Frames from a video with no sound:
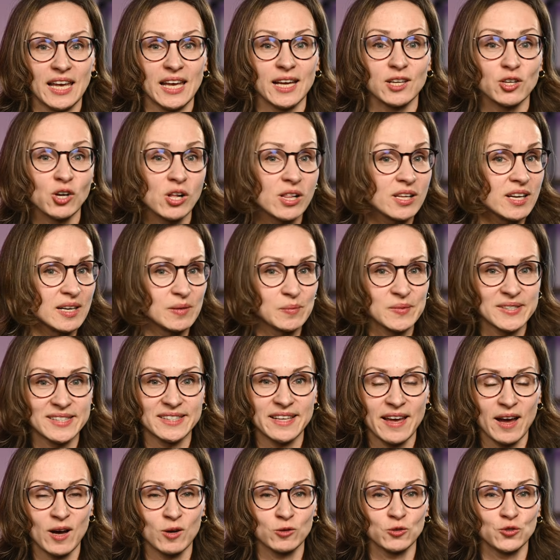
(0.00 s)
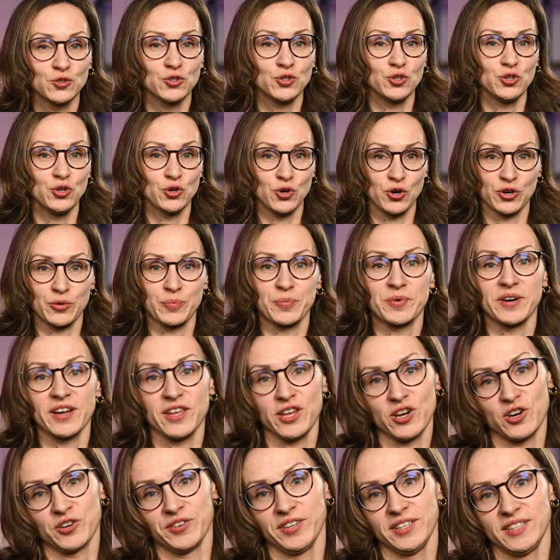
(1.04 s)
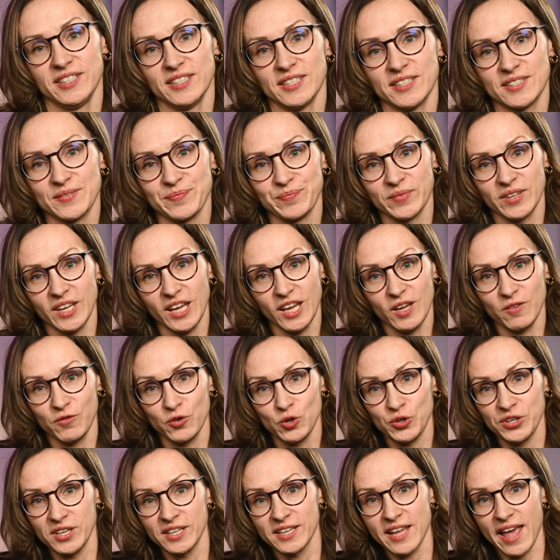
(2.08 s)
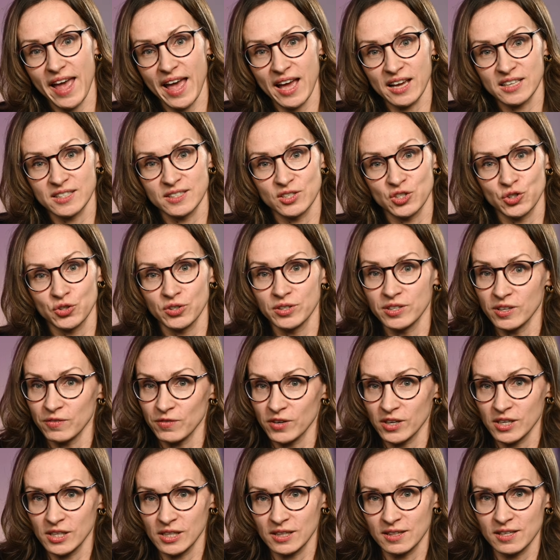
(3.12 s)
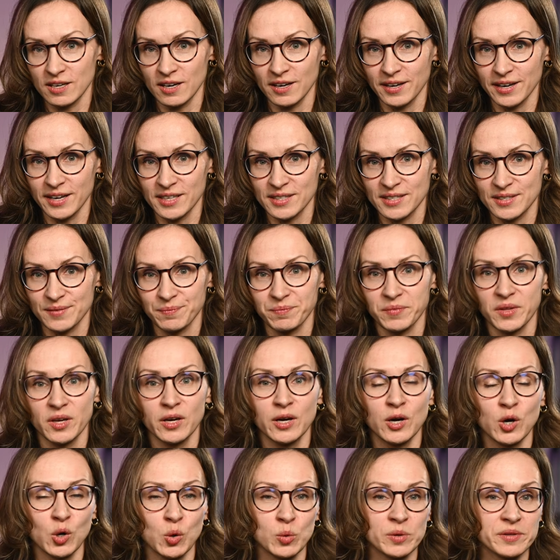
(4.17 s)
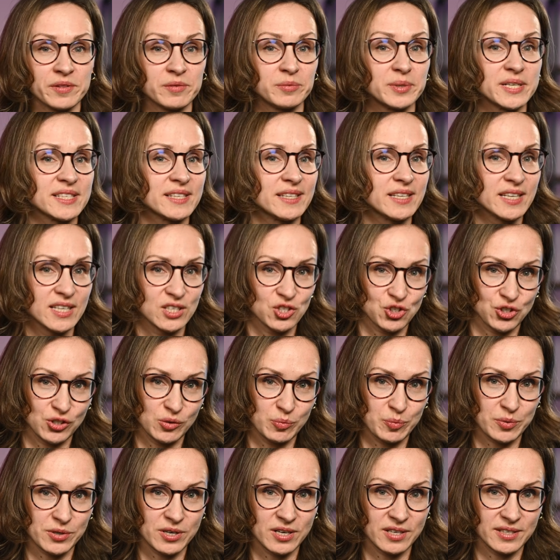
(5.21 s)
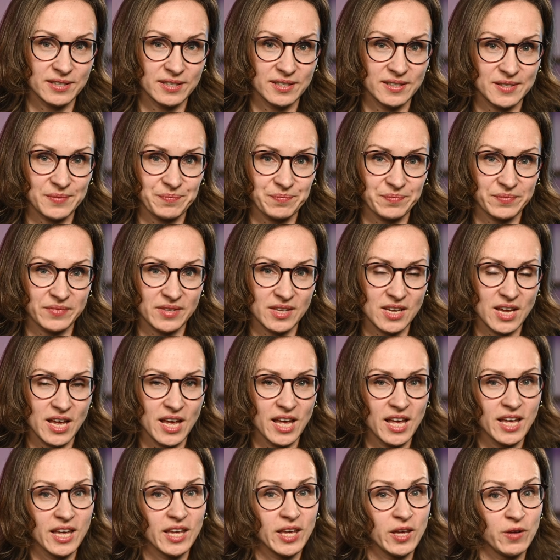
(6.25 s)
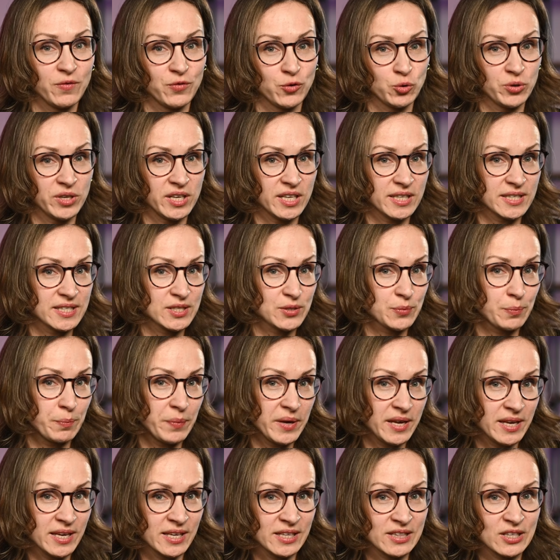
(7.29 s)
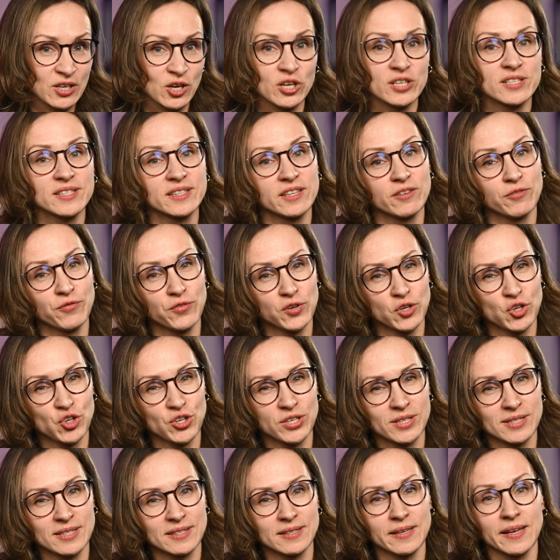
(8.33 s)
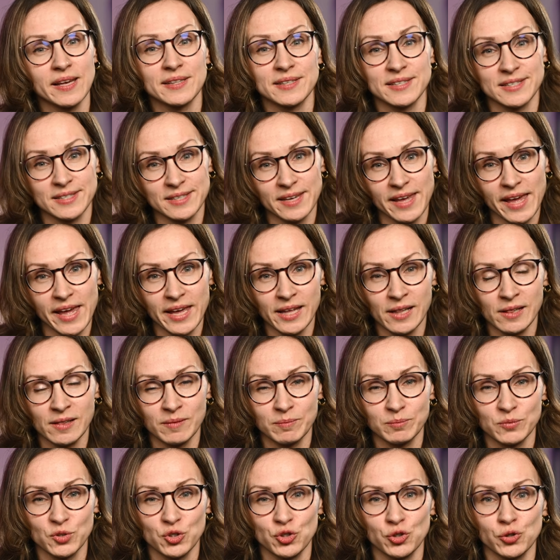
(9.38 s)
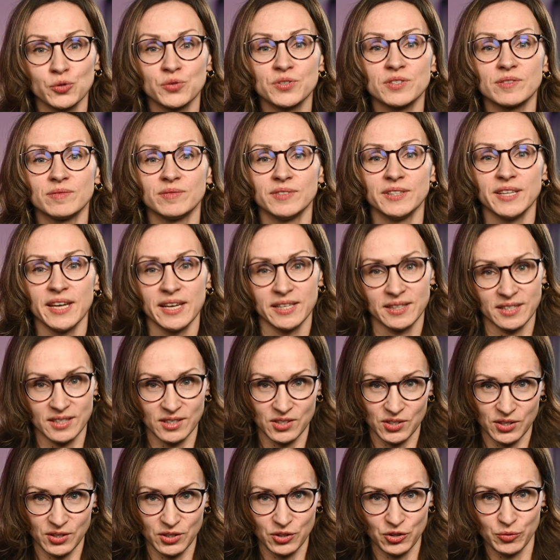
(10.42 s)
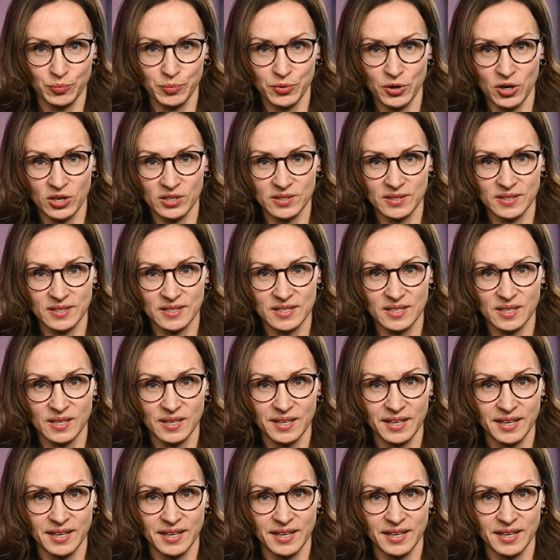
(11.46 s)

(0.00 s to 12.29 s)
It all comes down to your priorities. If you need access to difficult targets, go with residential proxies. If you need speed, cost efficiency, and scale, choose data center proxies.